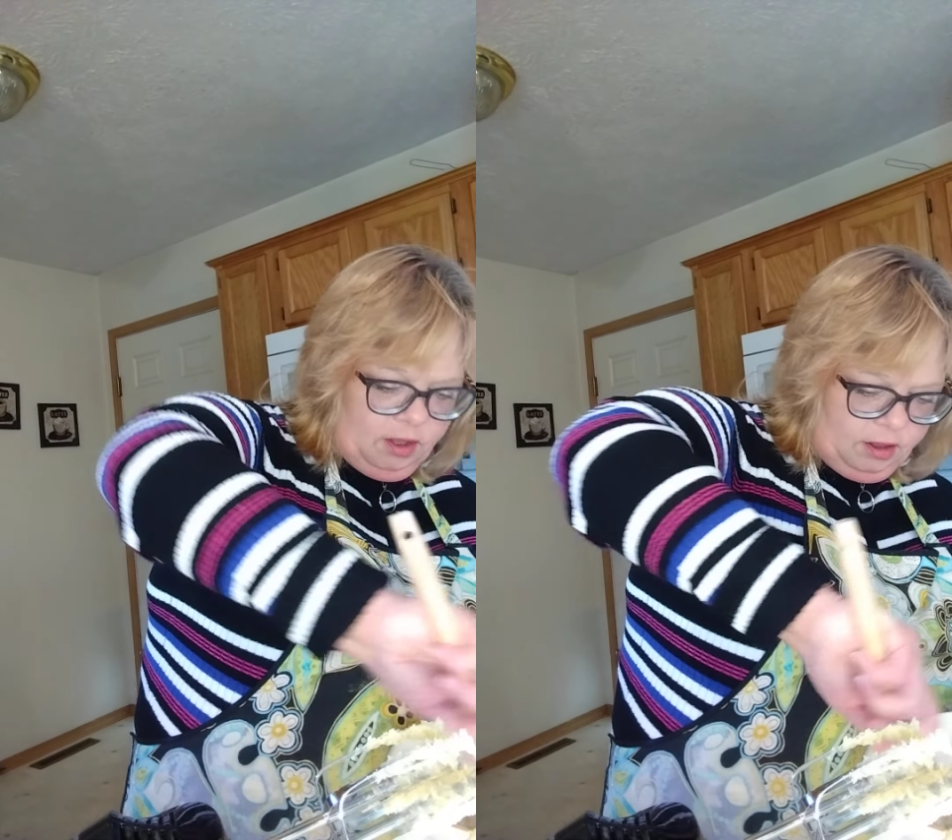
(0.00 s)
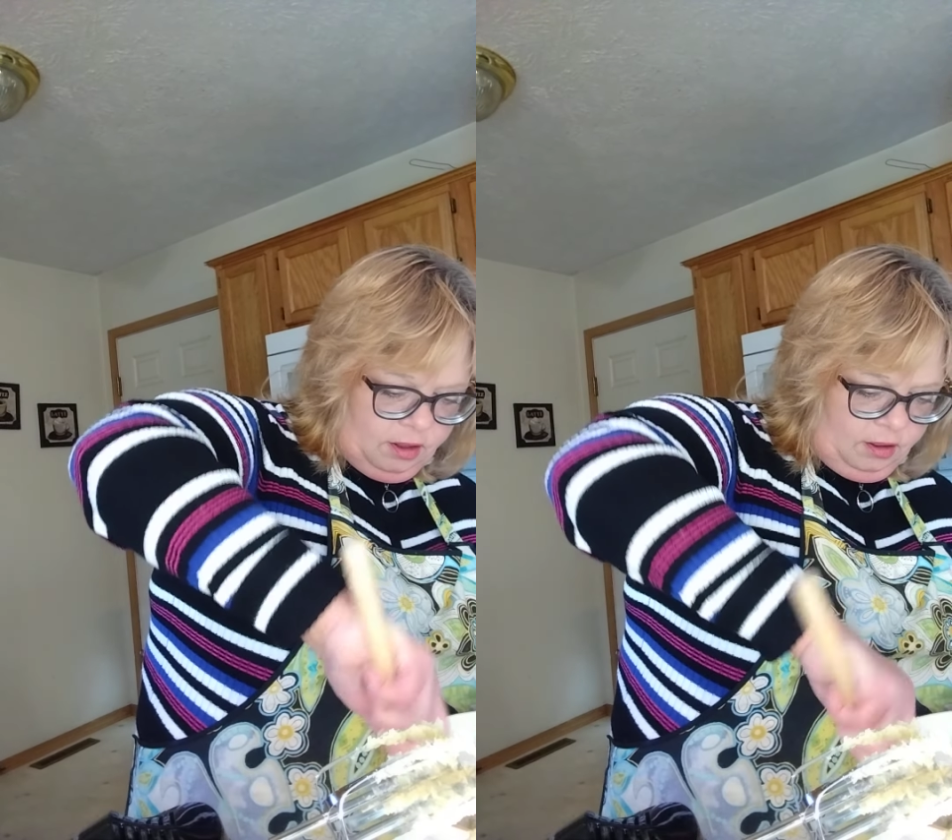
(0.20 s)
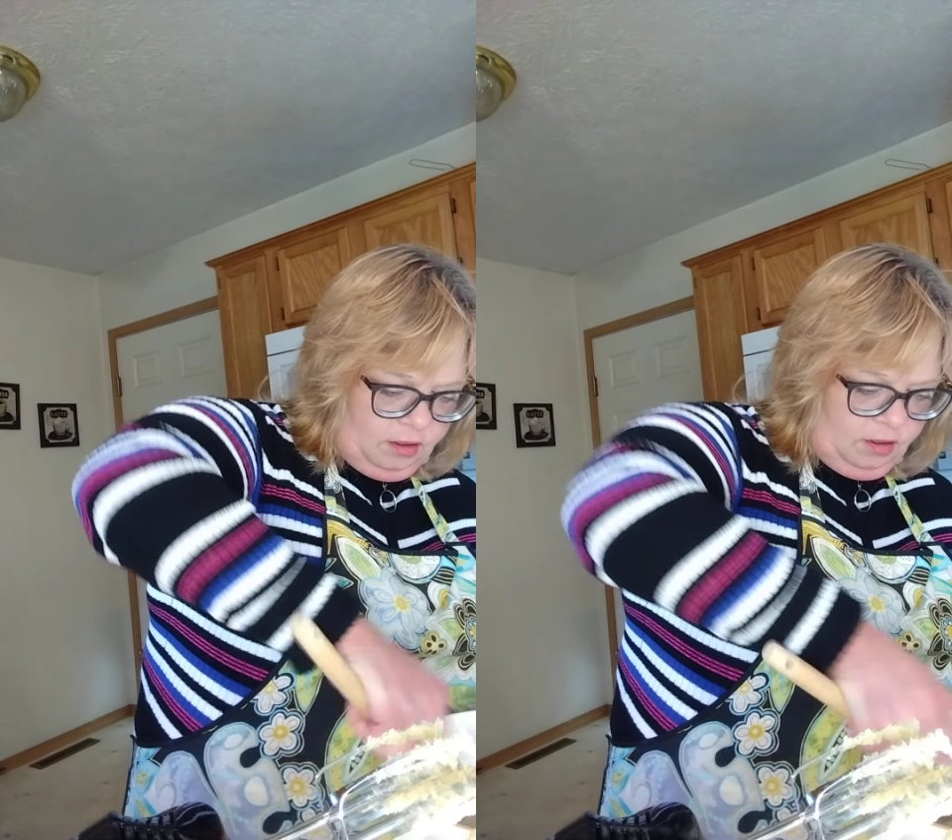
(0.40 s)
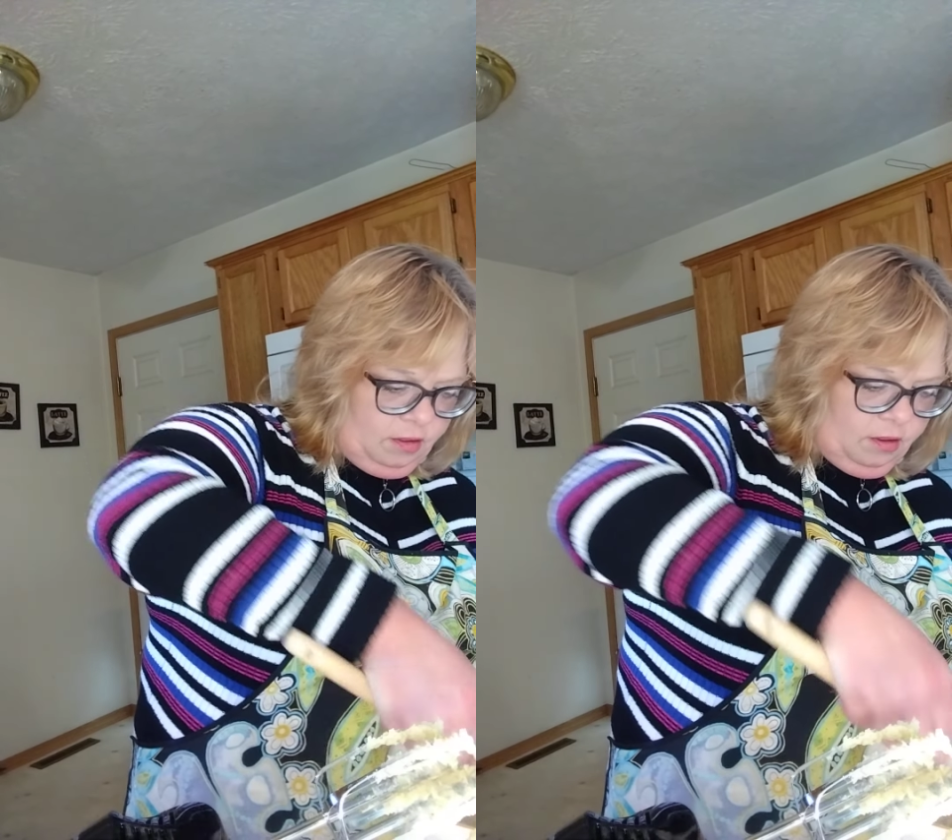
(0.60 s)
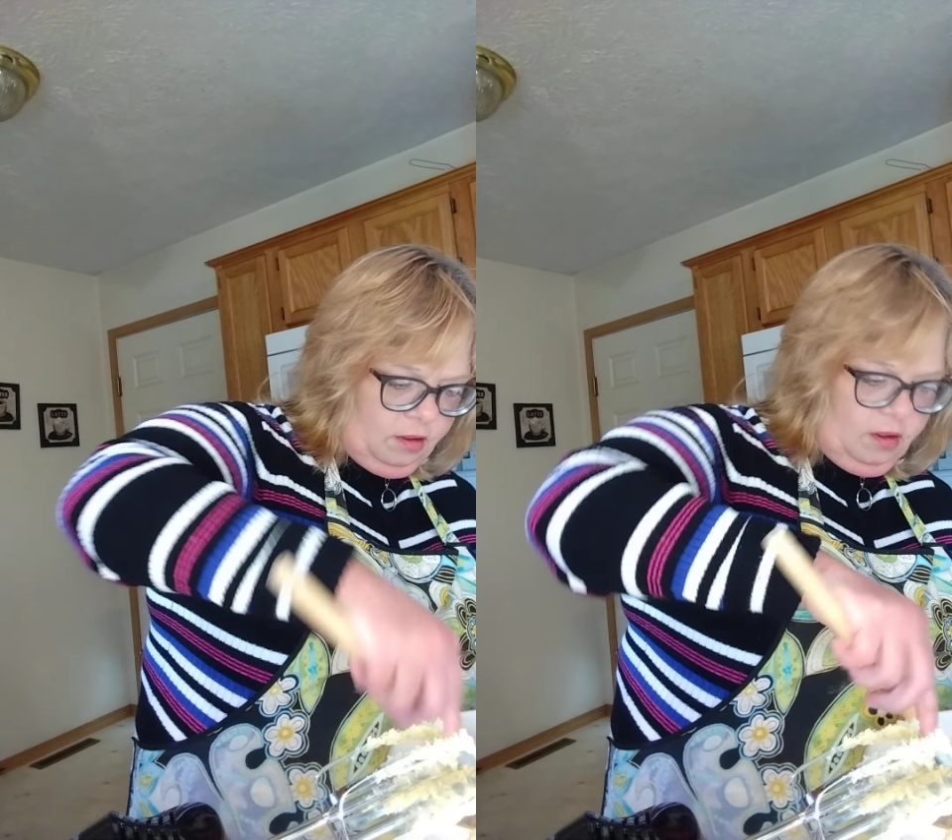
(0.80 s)
to
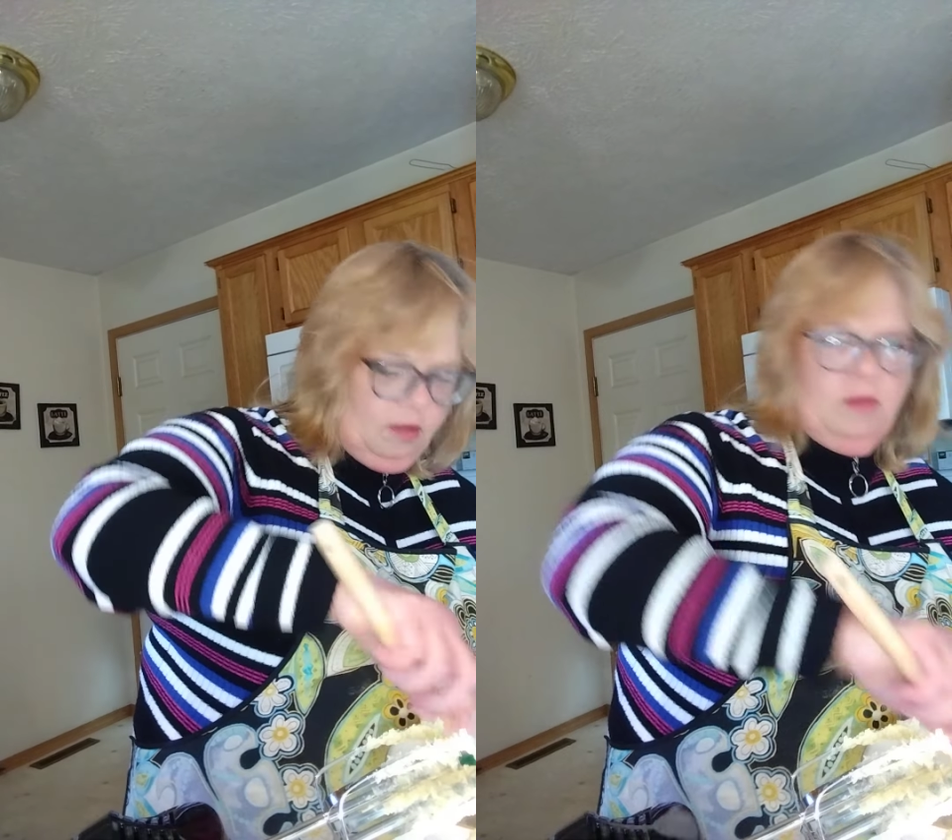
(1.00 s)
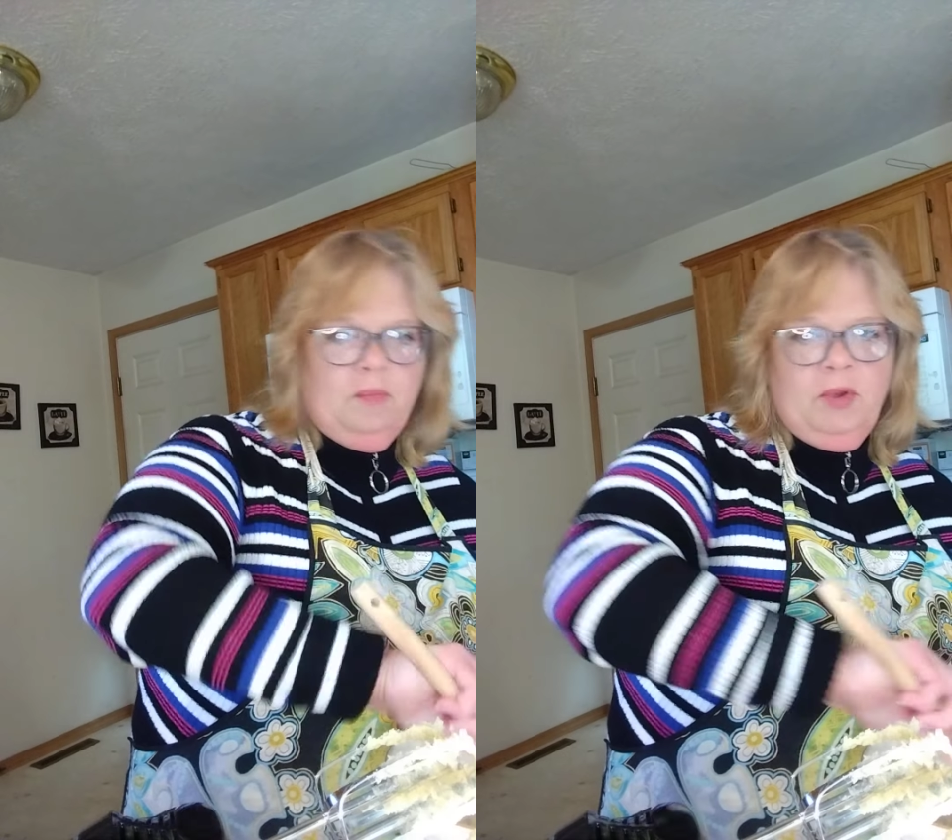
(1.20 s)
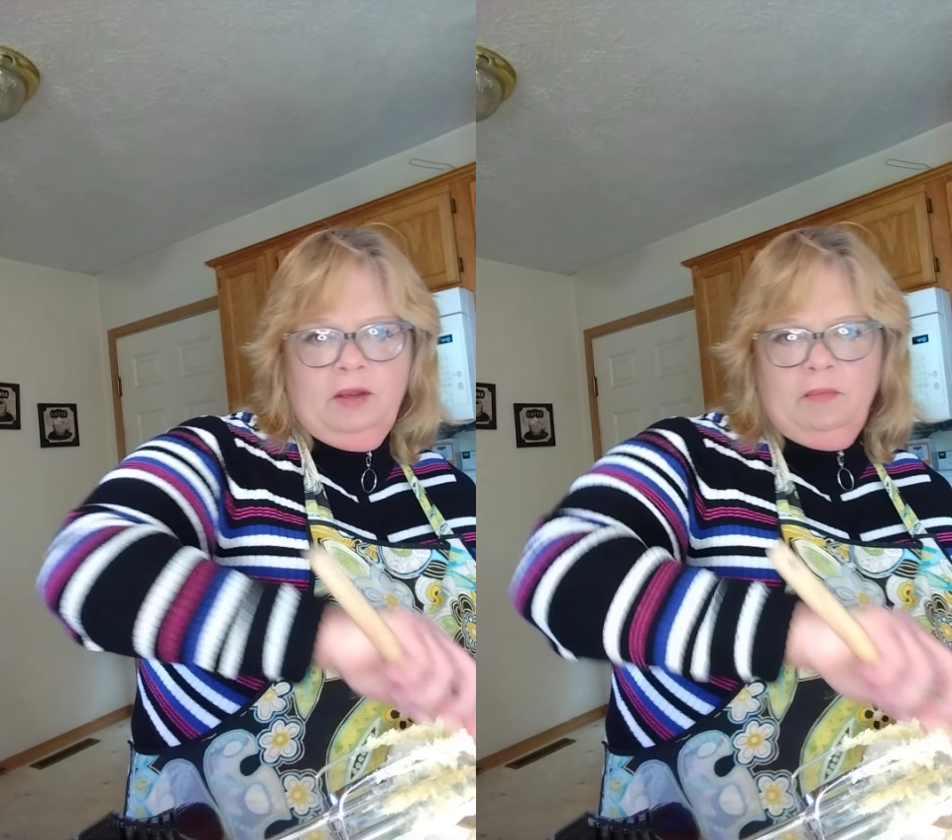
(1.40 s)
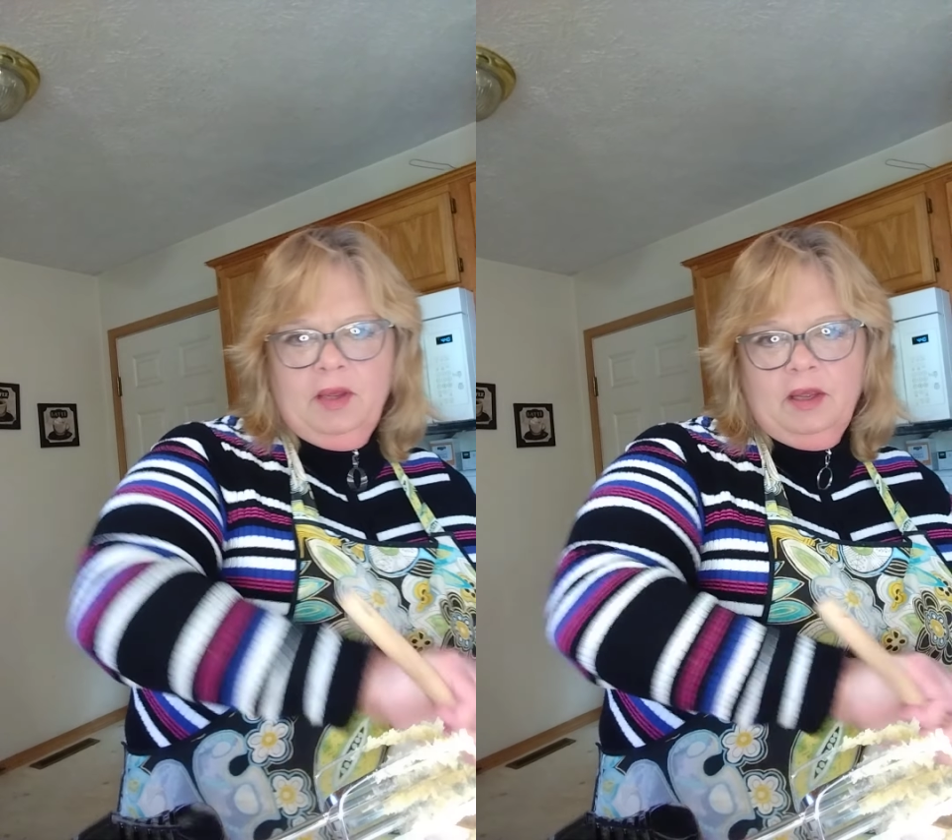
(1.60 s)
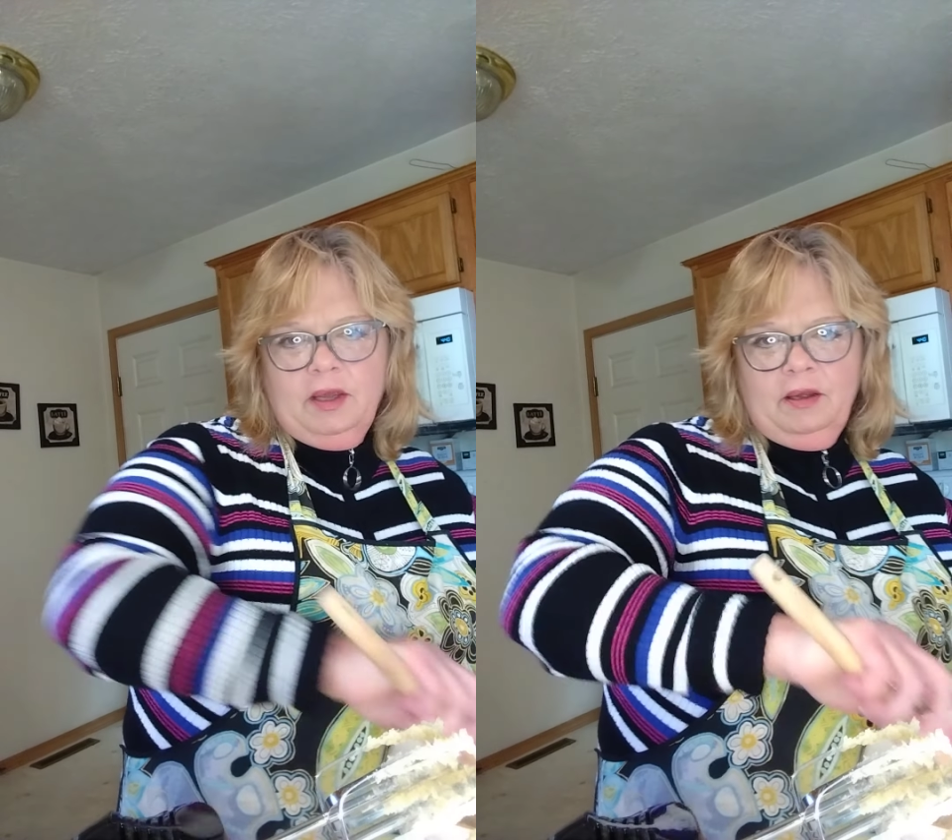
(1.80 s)
put
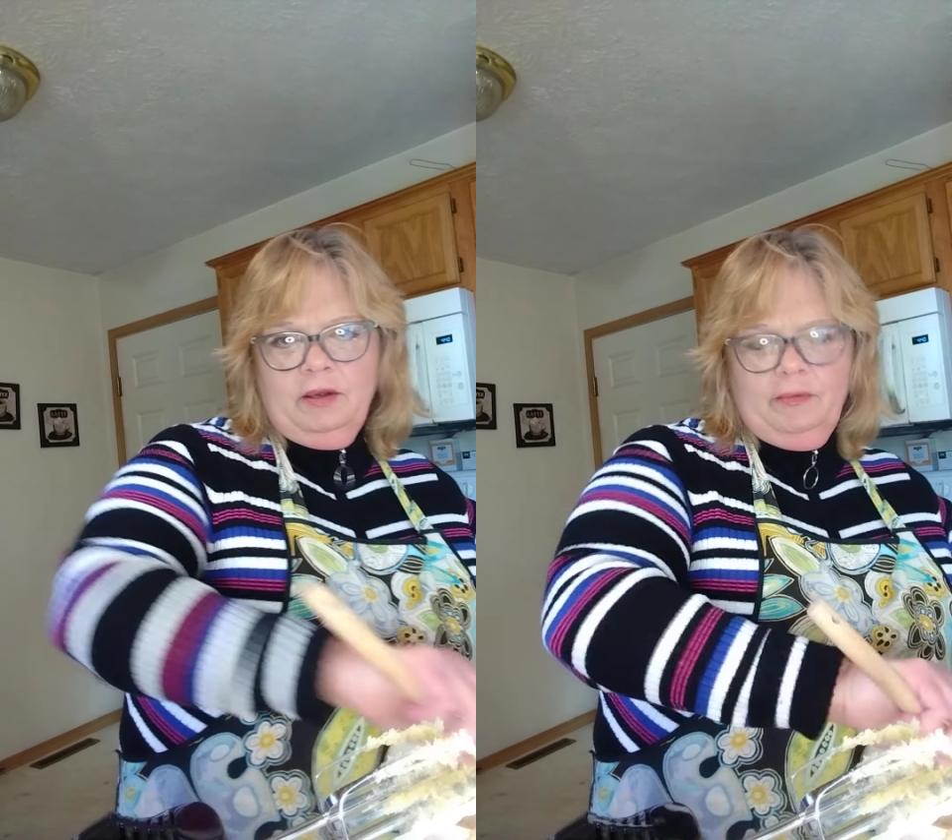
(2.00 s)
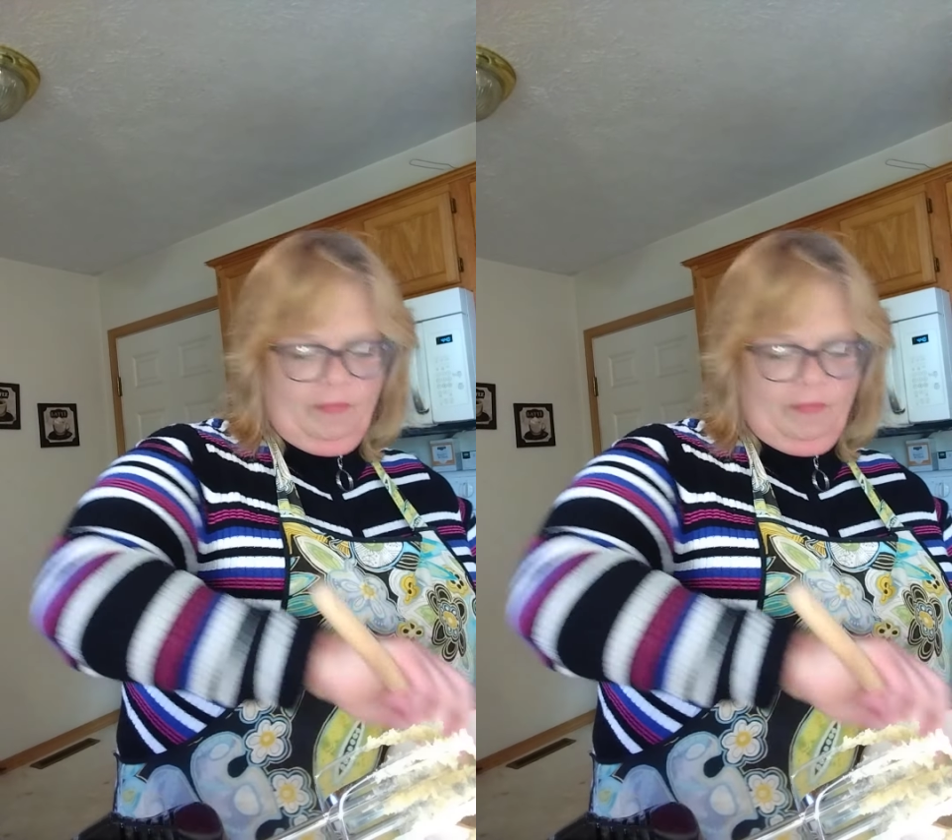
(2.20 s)
my